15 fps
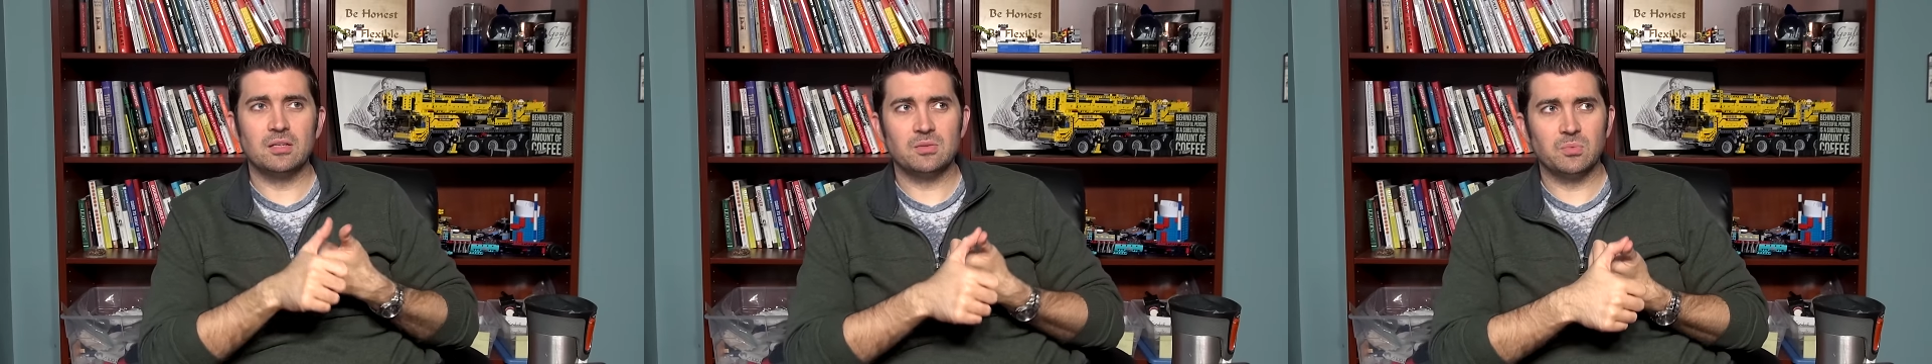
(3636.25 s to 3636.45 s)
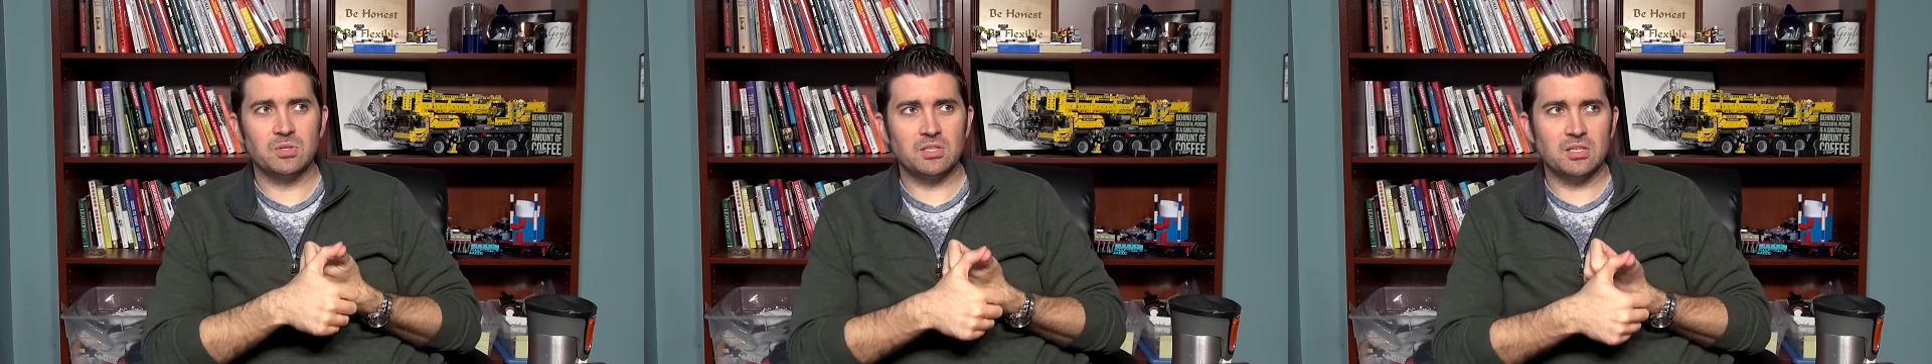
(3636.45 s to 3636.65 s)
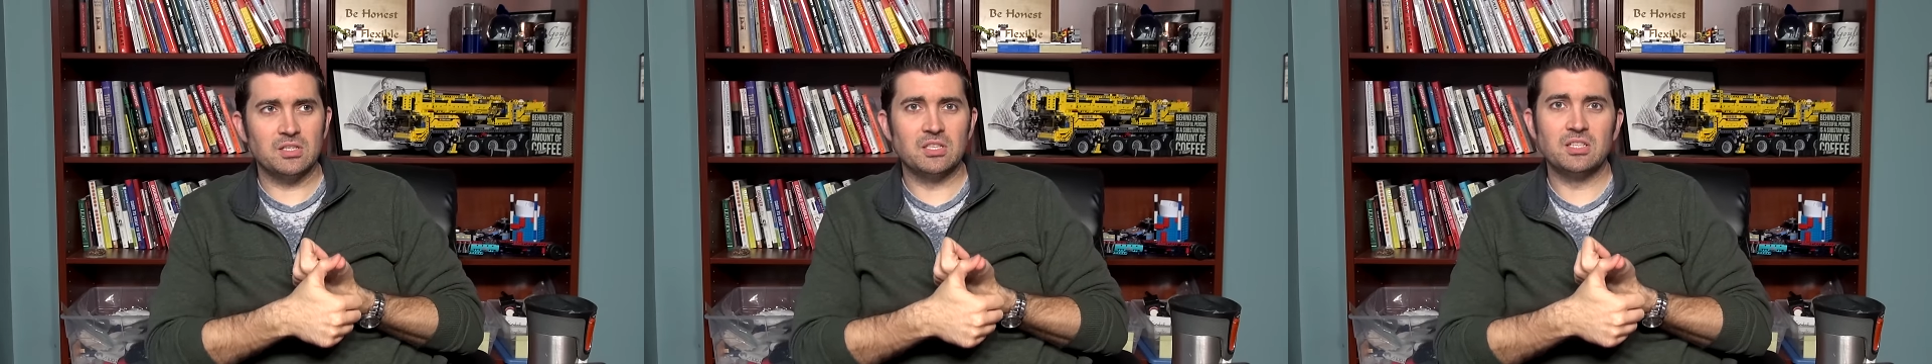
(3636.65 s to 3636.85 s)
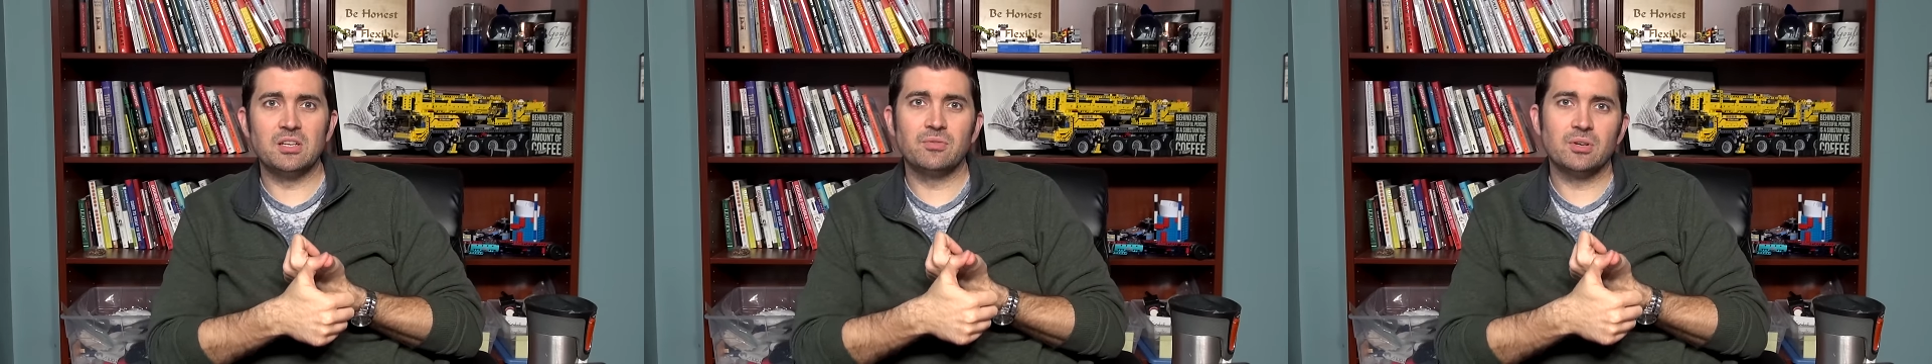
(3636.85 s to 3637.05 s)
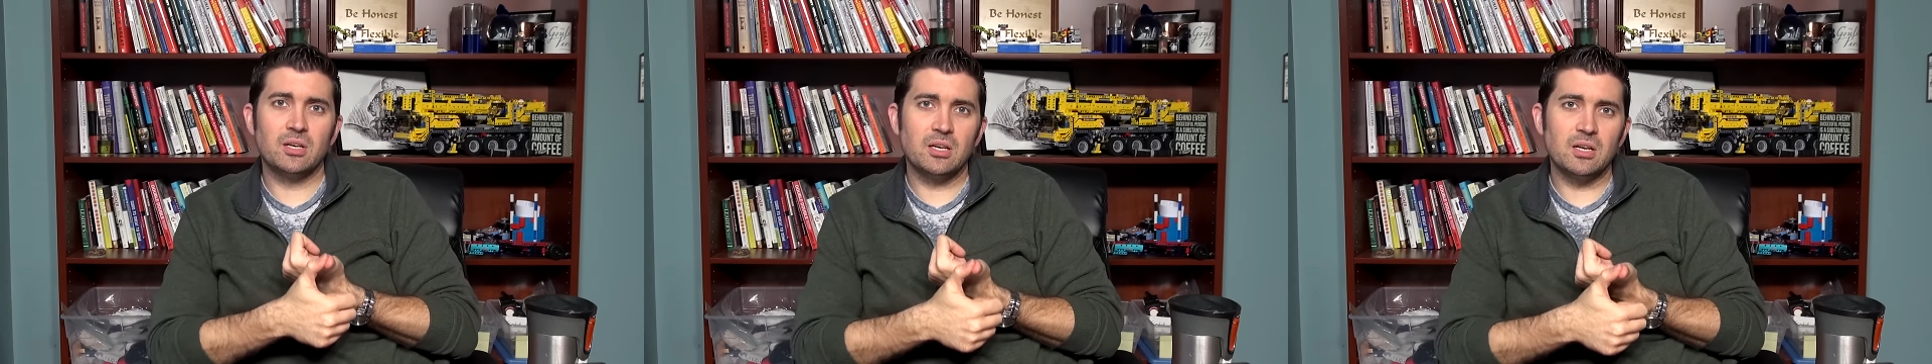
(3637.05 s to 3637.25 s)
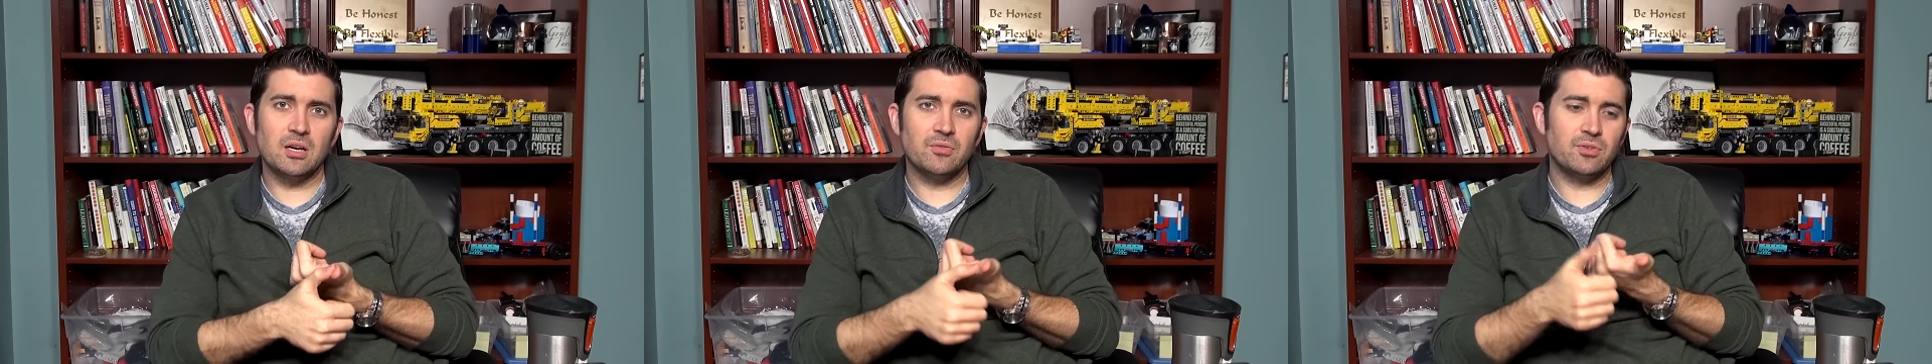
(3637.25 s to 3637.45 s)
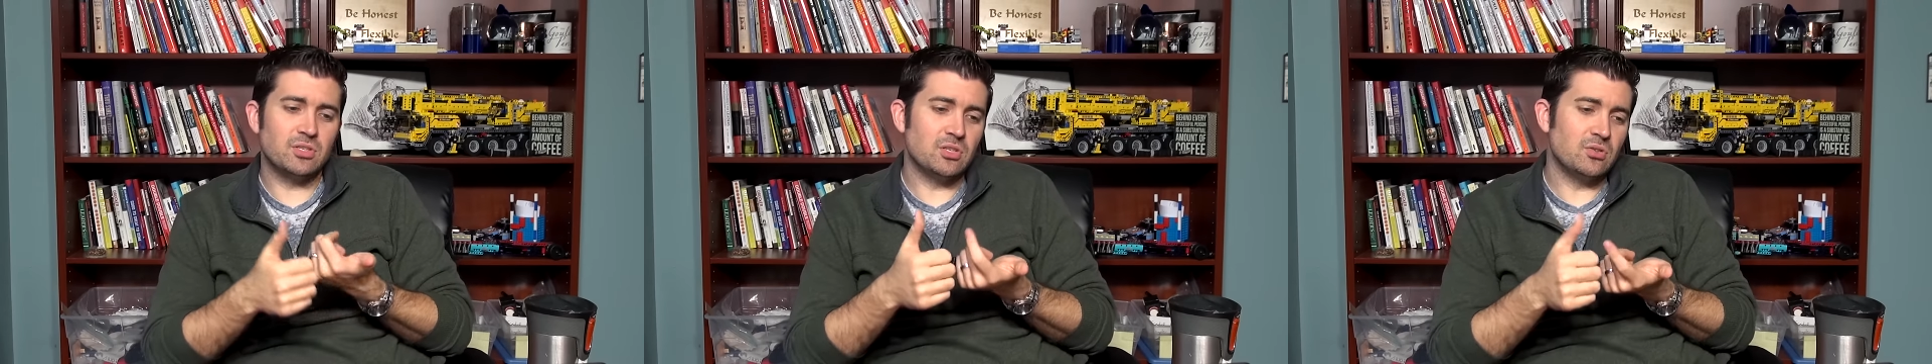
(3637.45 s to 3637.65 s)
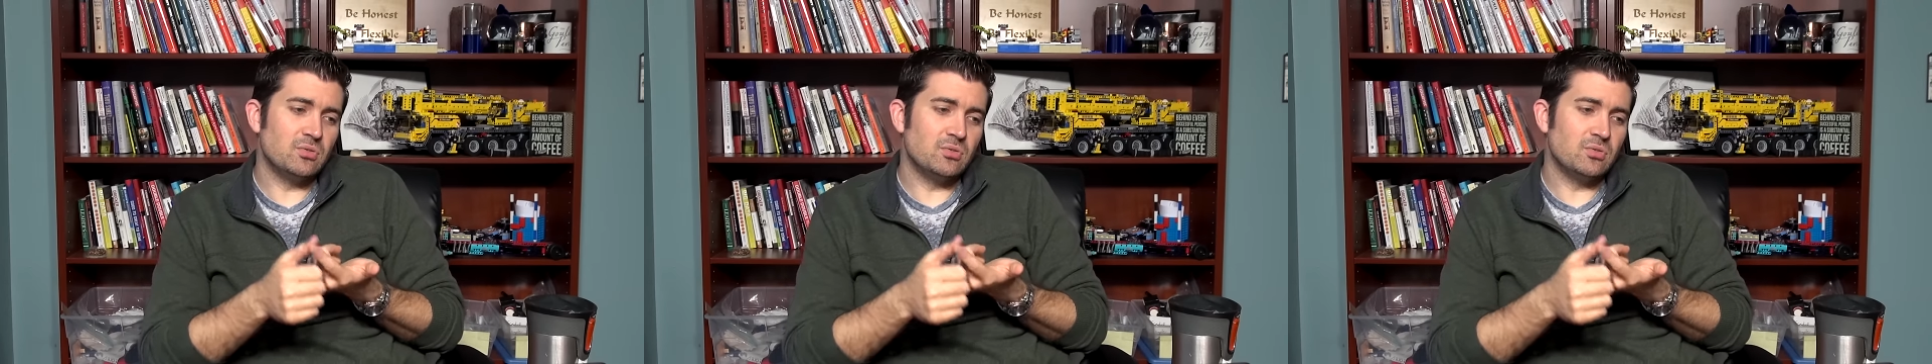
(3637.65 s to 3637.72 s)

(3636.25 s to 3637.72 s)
Is, what's, is it different enough? Is it